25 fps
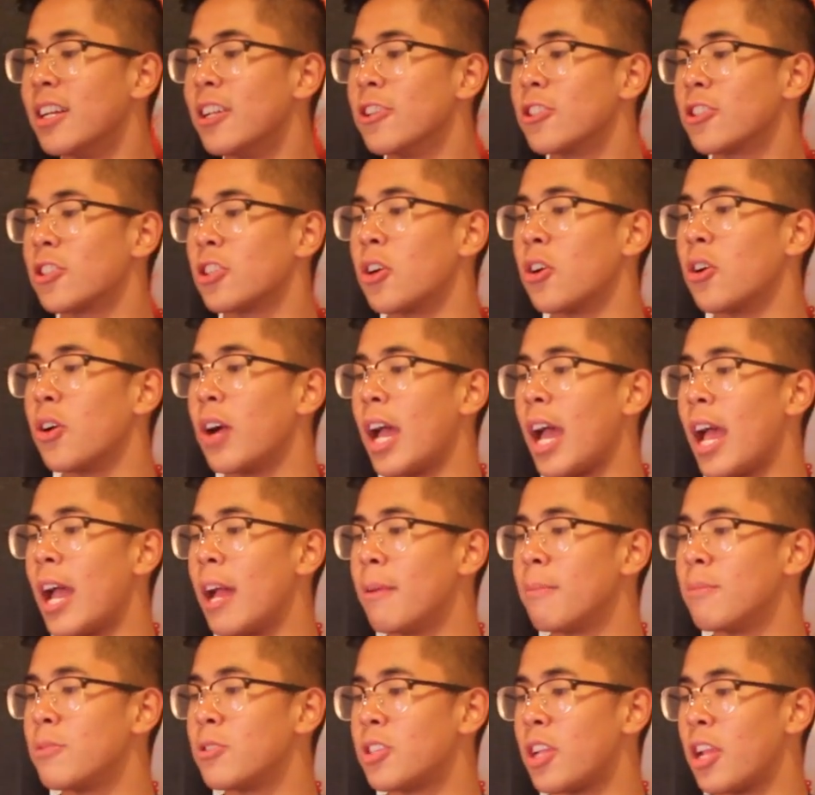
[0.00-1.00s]
So
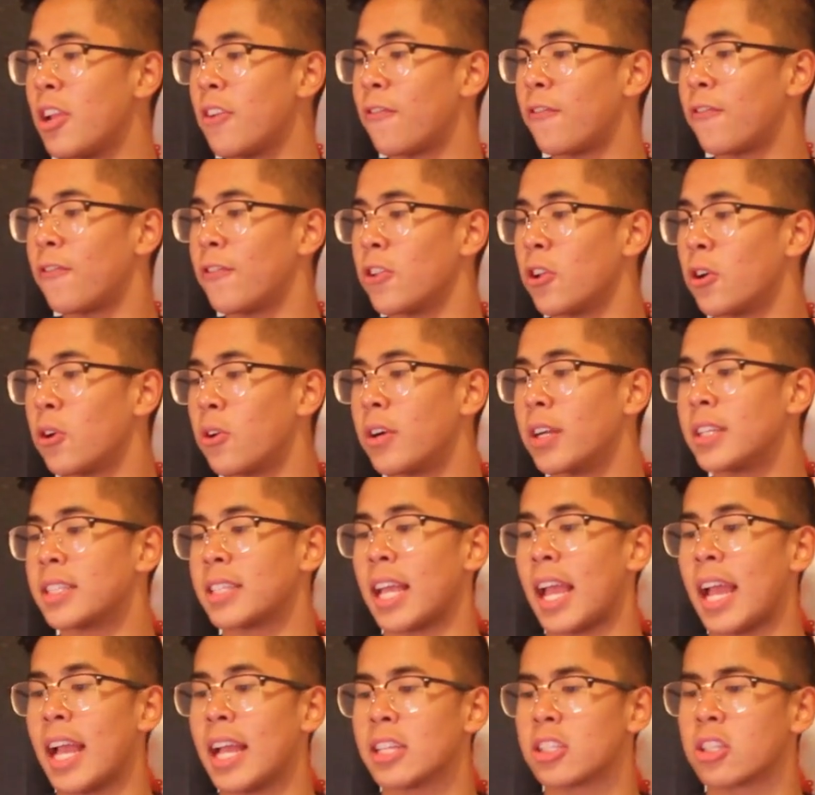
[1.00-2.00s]
MJ Flores
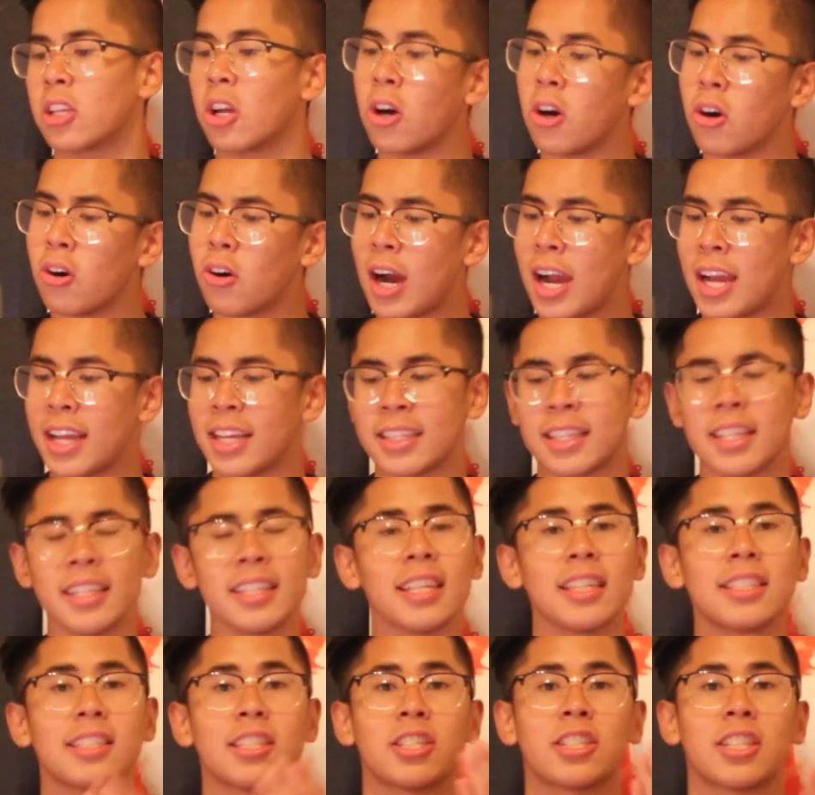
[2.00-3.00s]
SO, I think
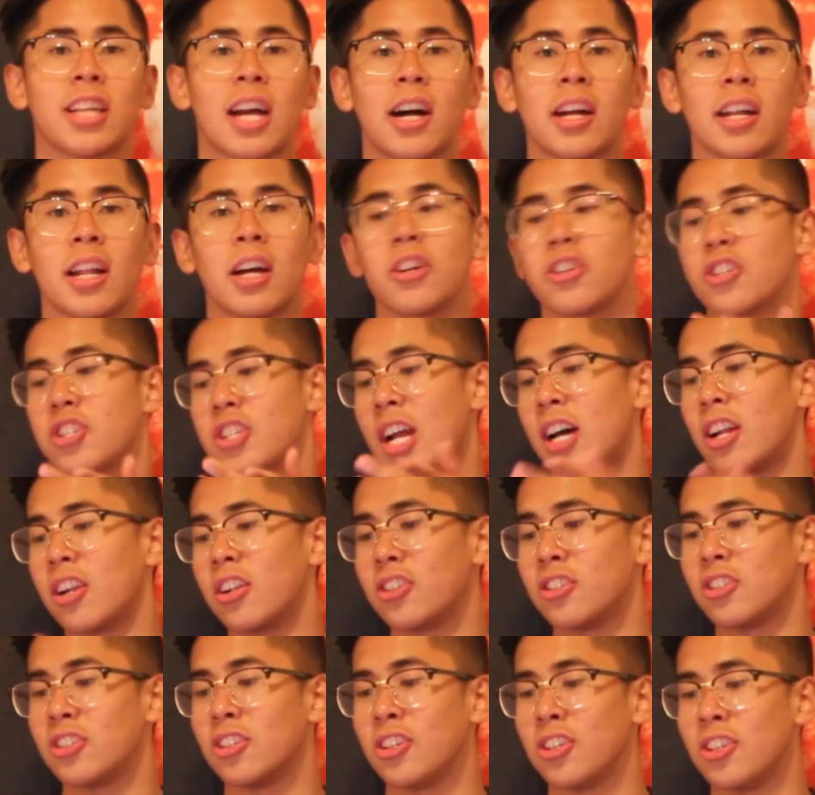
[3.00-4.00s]
that's a shout out. Shout
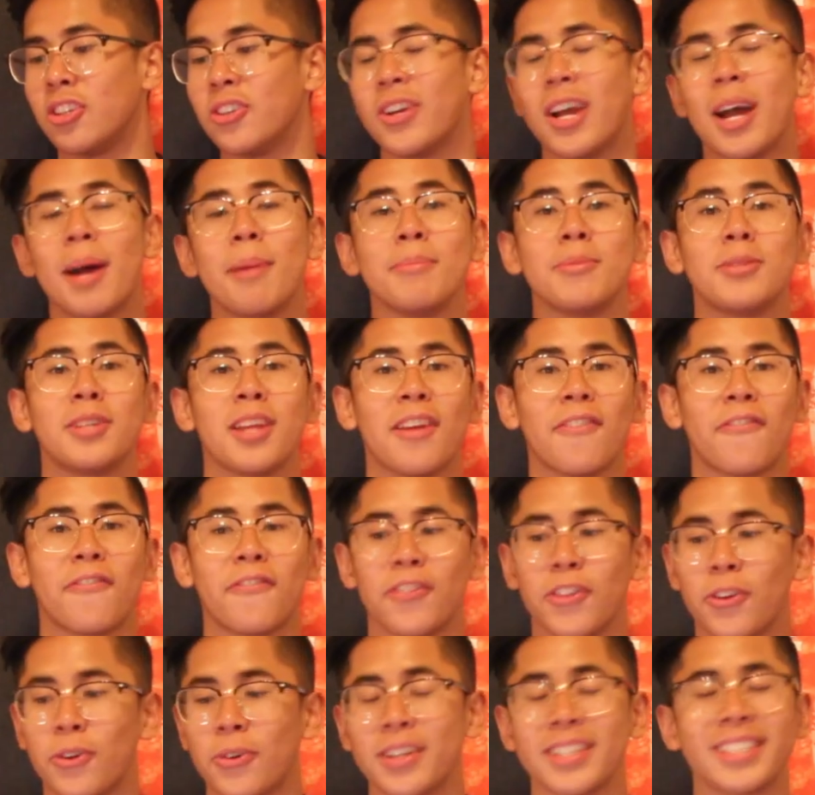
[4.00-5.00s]
out to you, MJ
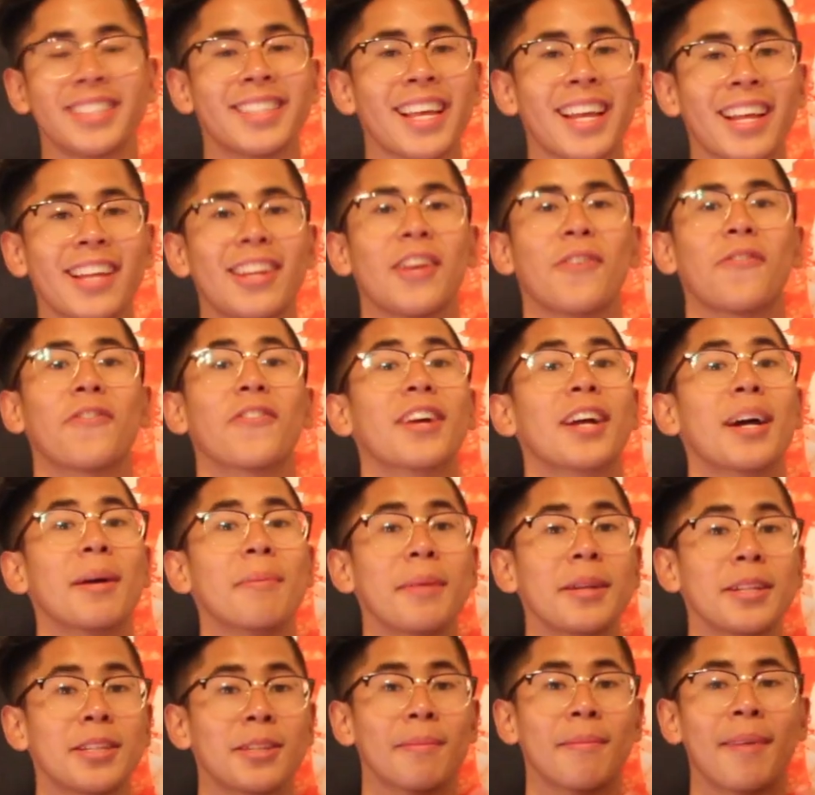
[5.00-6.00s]
Flores. Thank you for
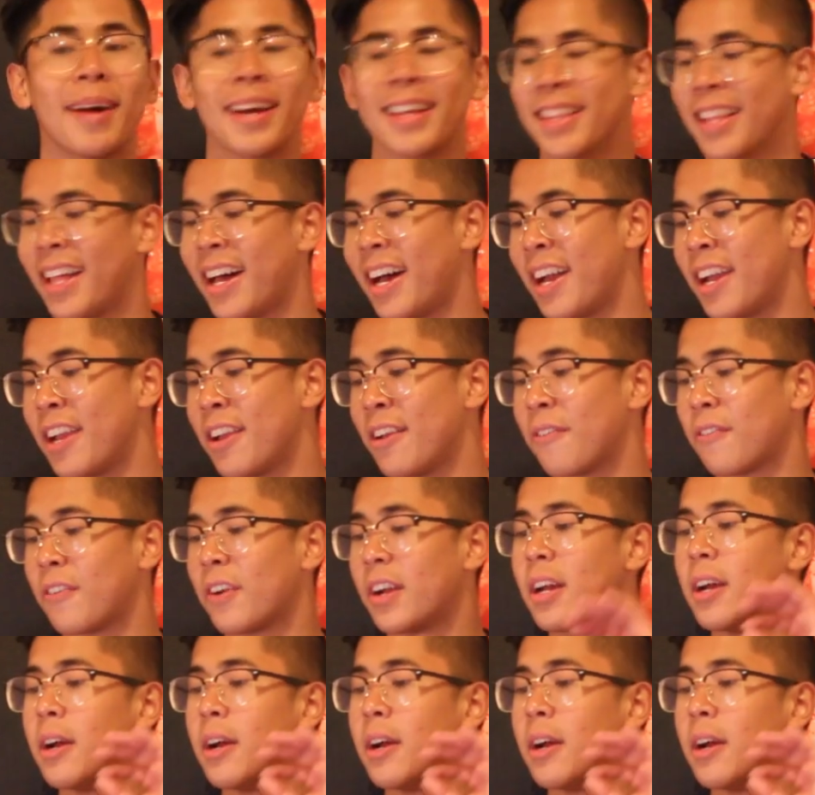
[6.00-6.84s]
coming to my live.